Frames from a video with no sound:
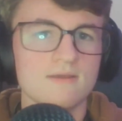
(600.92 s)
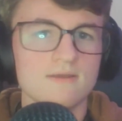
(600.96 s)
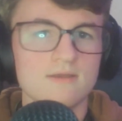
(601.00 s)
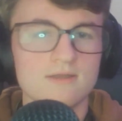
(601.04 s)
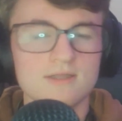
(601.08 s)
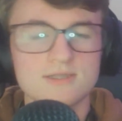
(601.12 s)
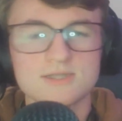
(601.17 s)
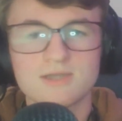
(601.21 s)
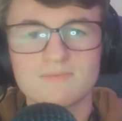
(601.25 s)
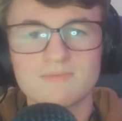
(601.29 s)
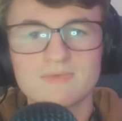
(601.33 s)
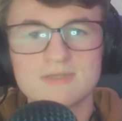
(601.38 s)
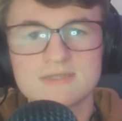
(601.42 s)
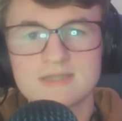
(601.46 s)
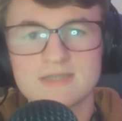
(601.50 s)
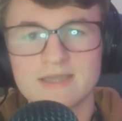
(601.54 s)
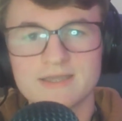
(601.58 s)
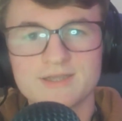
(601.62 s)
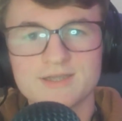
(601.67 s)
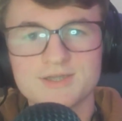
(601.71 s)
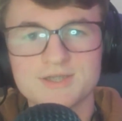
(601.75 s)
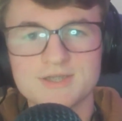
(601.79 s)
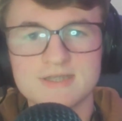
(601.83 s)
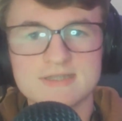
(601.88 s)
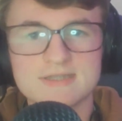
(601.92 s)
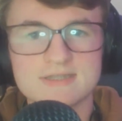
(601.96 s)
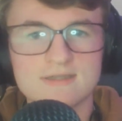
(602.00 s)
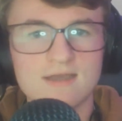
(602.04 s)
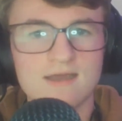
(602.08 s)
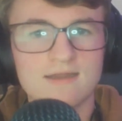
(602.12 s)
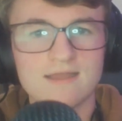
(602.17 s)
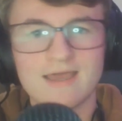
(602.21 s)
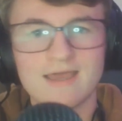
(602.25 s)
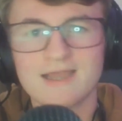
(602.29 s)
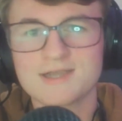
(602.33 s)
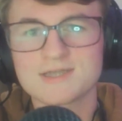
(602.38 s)
It's almost like she's
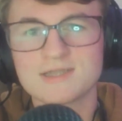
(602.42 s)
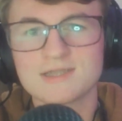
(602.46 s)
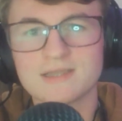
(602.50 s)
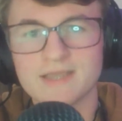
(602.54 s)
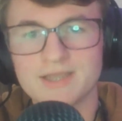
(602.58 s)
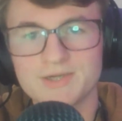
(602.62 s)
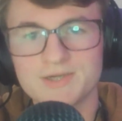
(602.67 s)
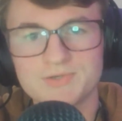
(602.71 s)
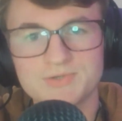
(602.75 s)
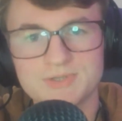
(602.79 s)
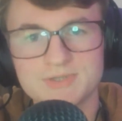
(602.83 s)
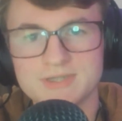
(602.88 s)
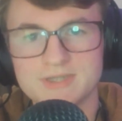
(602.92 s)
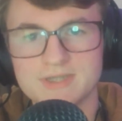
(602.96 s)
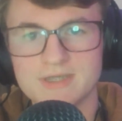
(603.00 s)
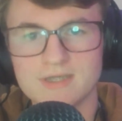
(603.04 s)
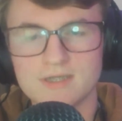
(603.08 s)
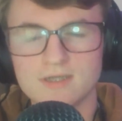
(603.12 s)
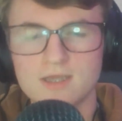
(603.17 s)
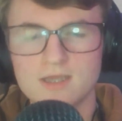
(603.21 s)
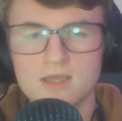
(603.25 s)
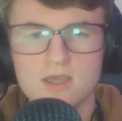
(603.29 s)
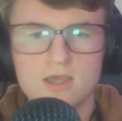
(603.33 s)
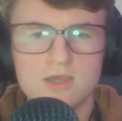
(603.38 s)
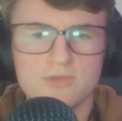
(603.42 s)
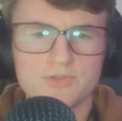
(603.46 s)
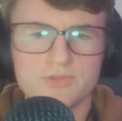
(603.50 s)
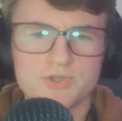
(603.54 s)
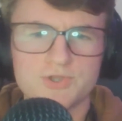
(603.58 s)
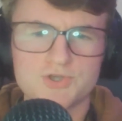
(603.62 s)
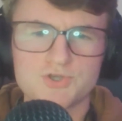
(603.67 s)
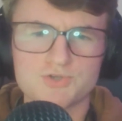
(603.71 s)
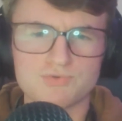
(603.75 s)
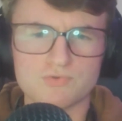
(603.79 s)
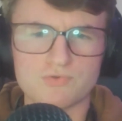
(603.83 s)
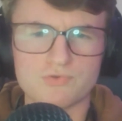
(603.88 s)
not actually interested in the
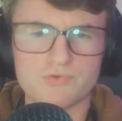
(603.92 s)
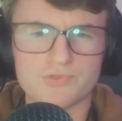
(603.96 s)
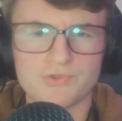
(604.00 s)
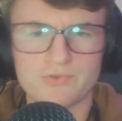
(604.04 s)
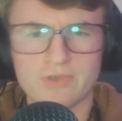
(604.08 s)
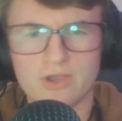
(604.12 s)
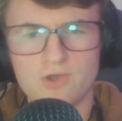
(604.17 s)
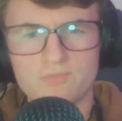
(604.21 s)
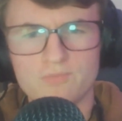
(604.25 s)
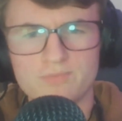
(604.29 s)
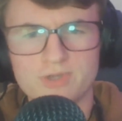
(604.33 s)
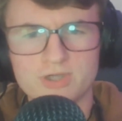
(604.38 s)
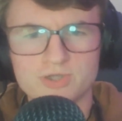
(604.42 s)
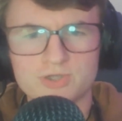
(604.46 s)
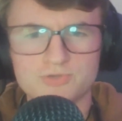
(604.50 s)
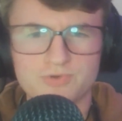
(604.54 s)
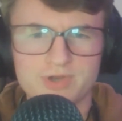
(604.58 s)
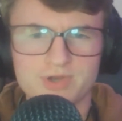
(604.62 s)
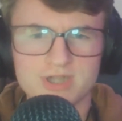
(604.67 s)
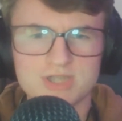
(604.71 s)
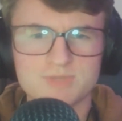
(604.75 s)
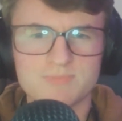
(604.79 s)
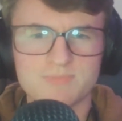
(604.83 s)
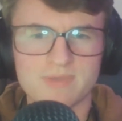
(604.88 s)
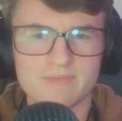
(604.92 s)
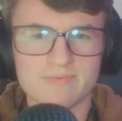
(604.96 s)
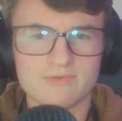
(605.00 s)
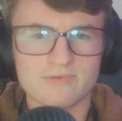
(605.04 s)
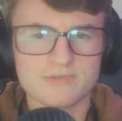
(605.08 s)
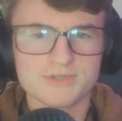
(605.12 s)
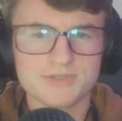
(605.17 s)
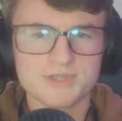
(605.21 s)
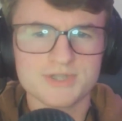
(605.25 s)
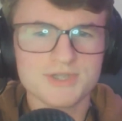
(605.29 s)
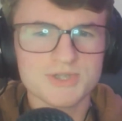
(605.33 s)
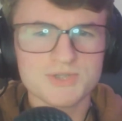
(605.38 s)
truth or helping trans people.
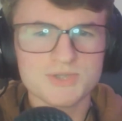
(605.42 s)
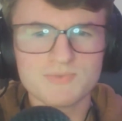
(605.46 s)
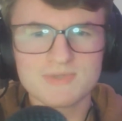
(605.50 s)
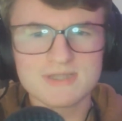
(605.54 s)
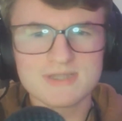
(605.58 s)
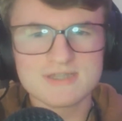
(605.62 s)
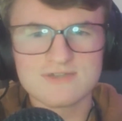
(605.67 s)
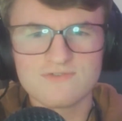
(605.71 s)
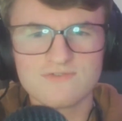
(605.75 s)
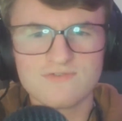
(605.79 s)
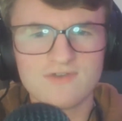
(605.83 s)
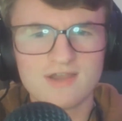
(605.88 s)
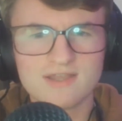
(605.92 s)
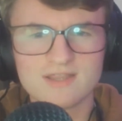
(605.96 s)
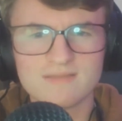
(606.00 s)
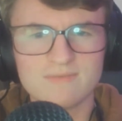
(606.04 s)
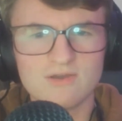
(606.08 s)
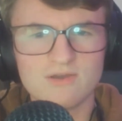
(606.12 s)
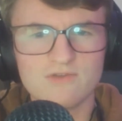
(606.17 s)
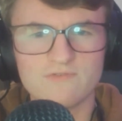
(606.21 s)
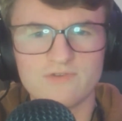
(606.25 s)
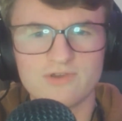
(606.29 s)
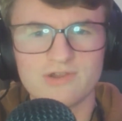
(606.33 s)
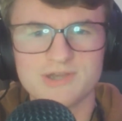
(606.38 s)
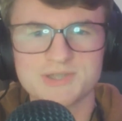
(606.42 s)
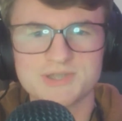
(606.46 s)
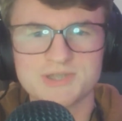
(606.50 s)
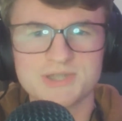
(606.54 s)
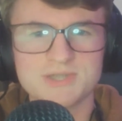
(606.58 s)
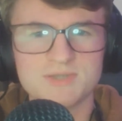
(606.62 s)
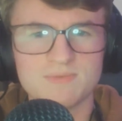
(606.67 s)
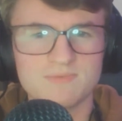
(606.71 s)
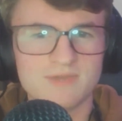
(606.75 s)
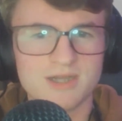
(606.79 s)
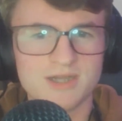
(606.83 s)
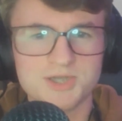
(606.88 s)
She just wants to fuck them over because she's
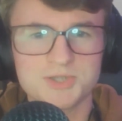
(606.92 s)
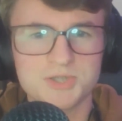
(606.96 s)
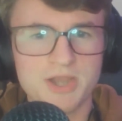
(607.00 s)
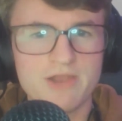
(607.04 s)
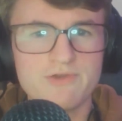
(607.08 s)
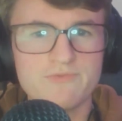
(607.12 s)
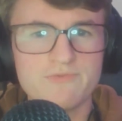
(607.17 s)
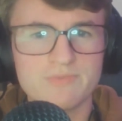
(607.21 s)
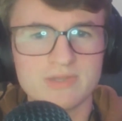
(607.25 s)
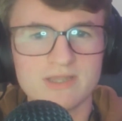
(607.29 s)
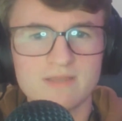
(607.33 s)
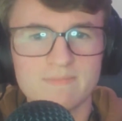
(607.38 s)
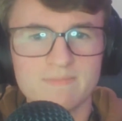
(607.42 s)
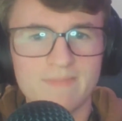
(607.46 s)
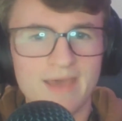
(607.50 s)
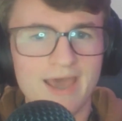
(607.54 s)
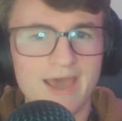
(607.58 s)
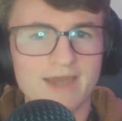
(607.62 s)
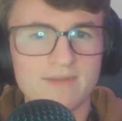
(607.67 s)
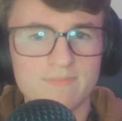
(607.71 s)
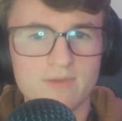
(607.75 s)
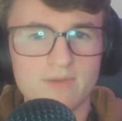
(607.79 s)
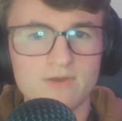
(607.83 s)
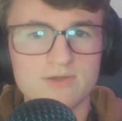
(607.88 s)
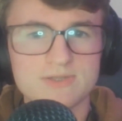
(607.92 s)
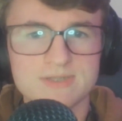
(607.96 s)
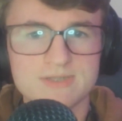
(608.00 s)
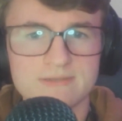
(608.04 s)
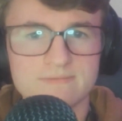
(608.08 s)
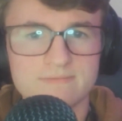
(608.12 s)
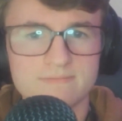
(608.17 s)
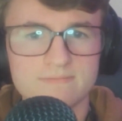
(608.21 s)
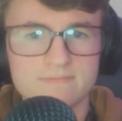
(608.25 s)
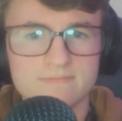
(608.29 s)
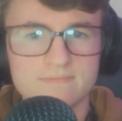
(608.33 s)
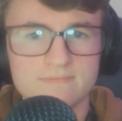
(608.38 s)
a genuinely bad
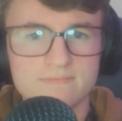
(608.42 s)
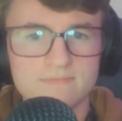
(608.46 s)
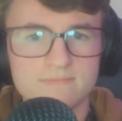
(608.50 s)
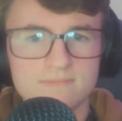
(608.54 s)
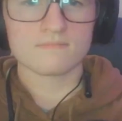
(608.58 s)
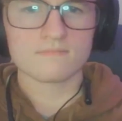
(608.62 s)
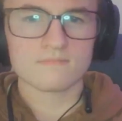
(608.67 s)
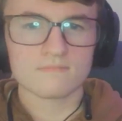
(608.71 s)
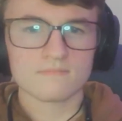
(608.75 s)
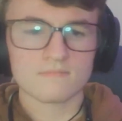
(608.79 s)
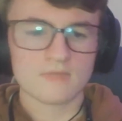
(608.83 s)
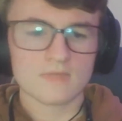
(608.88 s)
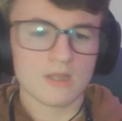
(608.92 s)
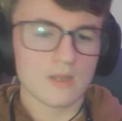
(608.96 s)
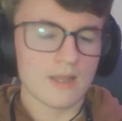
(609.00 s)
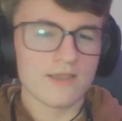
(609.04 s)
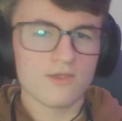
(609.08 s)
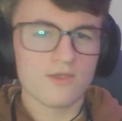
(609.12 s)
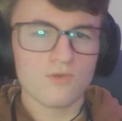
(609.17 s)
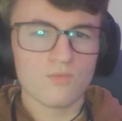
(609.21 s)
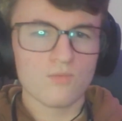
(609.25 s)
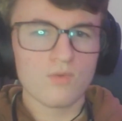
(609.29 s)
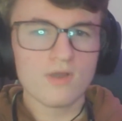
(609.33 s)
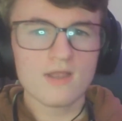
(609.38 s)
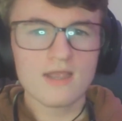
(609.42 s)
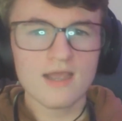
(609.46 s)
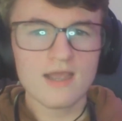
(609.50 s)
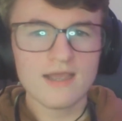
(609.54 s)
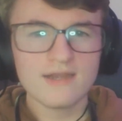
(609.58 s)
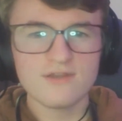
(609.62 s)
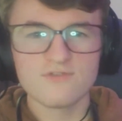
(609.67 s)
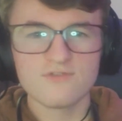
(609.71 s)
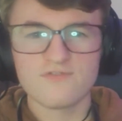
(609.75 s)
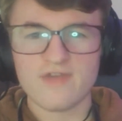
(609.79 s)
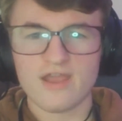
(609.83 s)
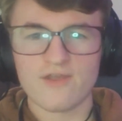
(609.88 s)
person. Like, what
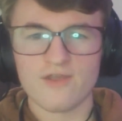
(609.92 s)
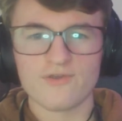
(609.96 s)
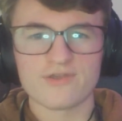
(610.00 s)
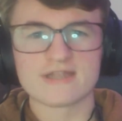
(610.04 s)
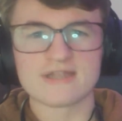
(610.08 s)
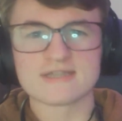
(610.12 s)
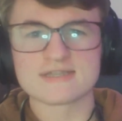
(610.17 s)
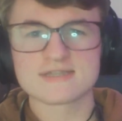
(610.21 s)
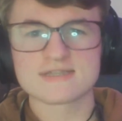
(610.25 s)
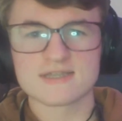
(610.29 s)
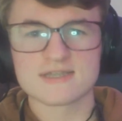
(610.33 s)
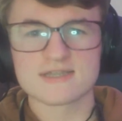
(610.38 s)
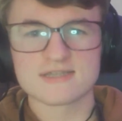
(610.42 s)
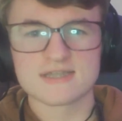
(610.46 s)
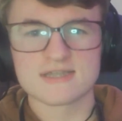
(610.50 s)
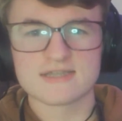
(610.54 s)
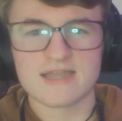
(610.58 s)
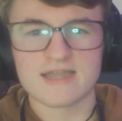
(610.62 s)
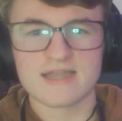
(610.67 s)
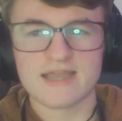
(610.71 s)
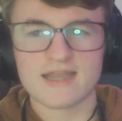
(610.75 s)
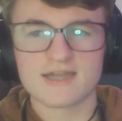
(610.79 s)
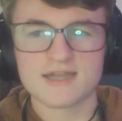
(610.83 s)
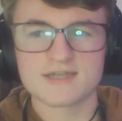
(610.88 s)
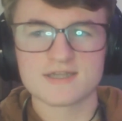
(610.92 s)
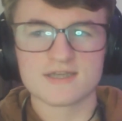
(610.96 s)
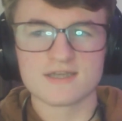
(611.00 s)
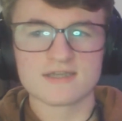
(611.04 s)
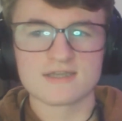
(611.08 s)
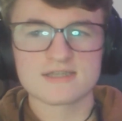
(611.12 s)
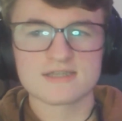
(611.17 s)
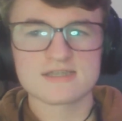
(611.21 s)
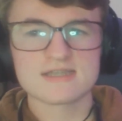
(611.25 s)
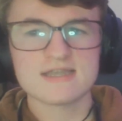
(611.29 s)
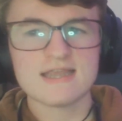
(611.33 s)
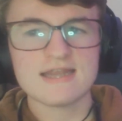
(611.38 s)
kind of arrogance does it take to
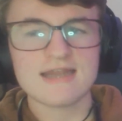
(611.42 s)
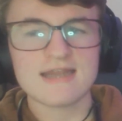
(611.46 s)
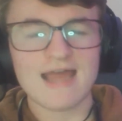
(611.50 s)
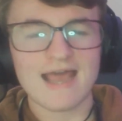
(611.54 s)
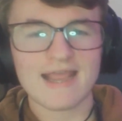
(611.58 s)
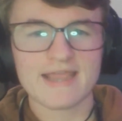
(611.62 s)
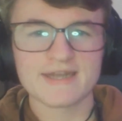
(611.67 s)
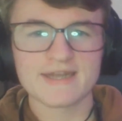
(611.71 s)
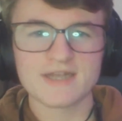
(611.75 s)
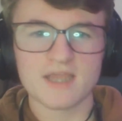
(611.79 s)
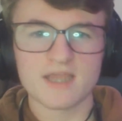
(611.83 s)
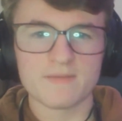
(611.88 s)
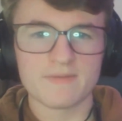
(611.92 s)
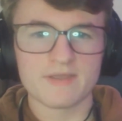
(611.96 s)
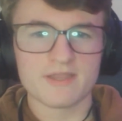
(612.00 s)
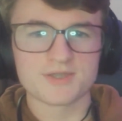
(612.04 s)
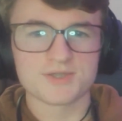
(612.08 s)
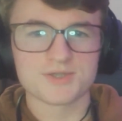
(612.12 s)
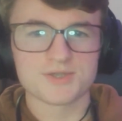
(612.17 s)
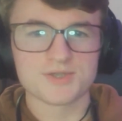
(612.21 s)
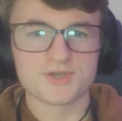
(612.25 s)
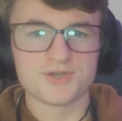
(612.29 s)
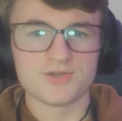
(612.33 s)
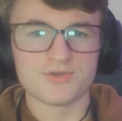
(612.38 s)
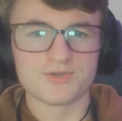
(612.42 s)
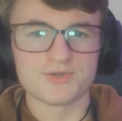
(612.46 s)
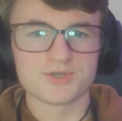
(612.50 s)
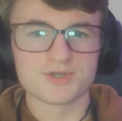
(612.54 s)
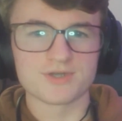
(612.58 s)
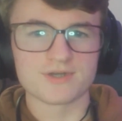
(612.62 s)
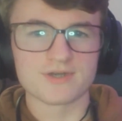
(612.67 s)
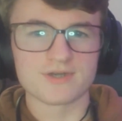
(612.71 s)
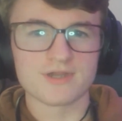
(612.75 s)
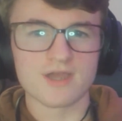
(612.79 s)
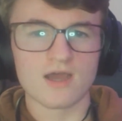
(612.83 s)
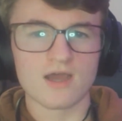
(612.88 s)
see an academic
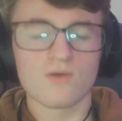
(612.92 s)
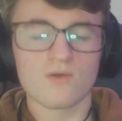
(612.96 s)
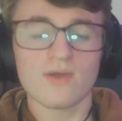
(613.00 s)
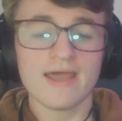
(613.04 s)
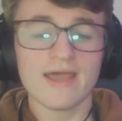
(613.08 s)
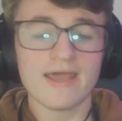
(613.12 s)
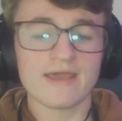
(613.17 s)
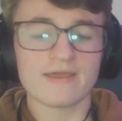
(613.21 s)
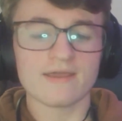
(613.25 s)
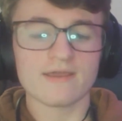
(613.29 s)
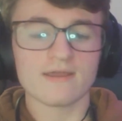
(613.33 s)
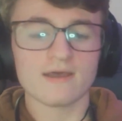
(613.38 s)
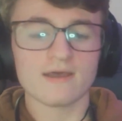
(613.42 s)
institution go, hey,